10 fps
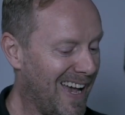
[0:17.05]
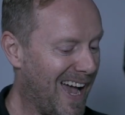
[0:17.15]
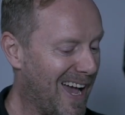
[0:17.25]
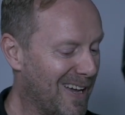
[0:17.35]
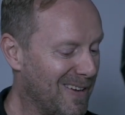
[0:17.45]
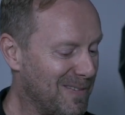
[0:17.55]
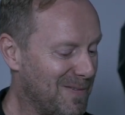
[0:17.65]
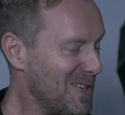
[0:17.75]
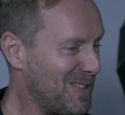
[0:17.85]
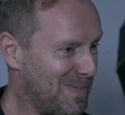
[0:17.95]
Uh, the
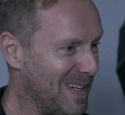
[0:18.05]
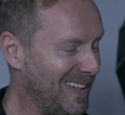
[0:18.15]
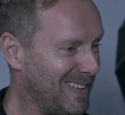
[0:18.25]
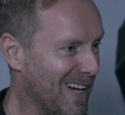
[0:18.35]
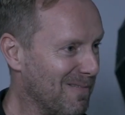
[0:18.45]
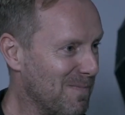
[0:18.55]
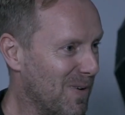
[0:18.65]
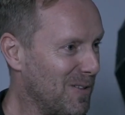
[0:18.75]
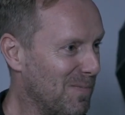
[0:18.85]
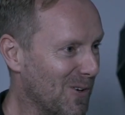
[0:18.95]
first being that we're
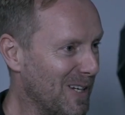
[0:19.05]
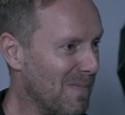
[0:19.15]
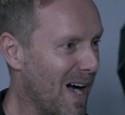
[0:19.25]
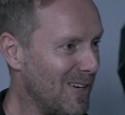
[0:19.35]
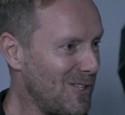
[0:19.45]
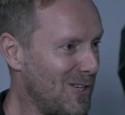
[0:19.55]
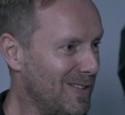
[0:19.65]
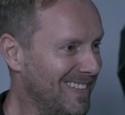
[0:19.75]
both born in March.